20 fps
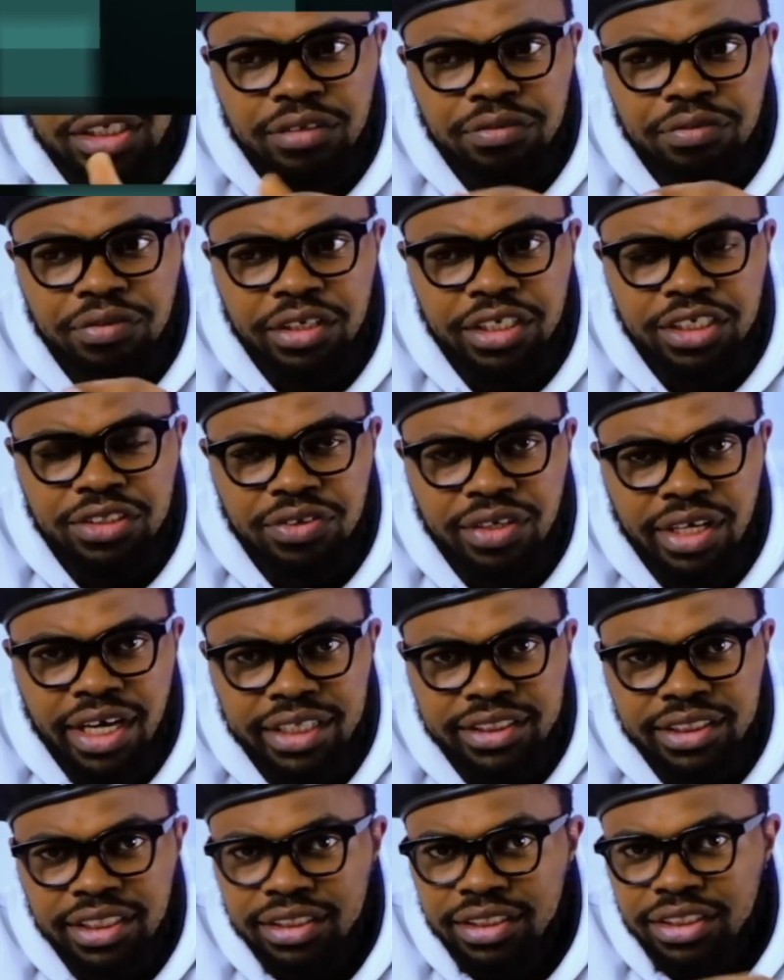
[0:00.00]

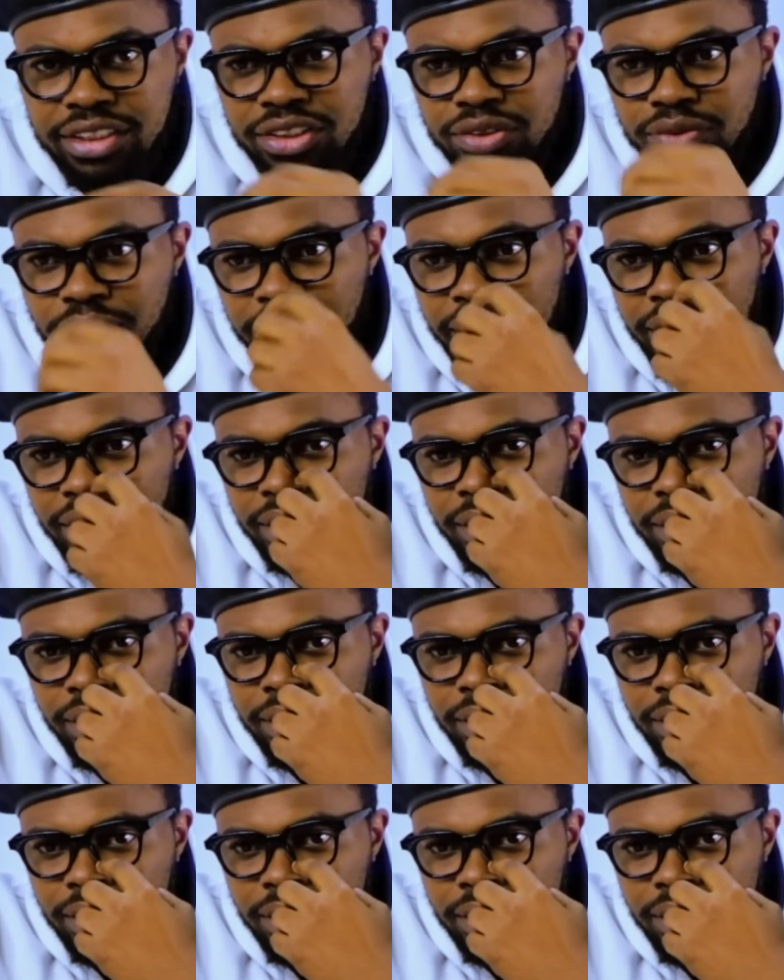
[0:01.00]
reacting this way,